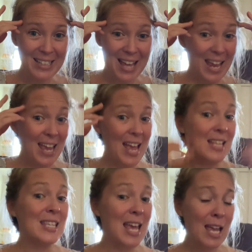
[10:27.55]
Like
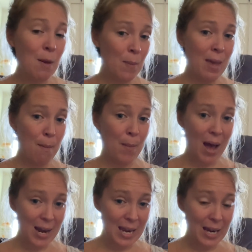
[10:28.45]
it can be
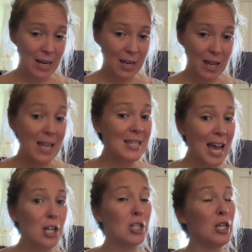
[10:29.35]
embodied. It's
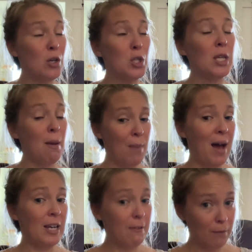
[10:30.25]
actually usually
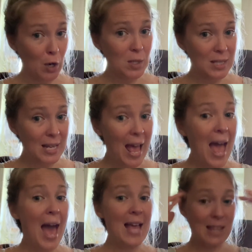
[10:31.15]
embodied first,
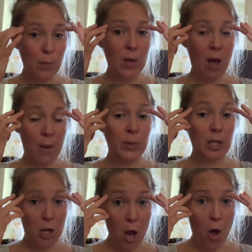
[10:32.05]
and then we come to
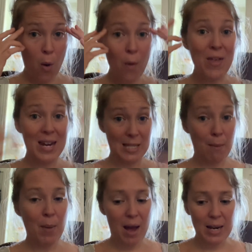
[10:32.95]
know that it's
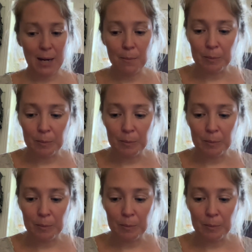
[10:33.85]
embodied.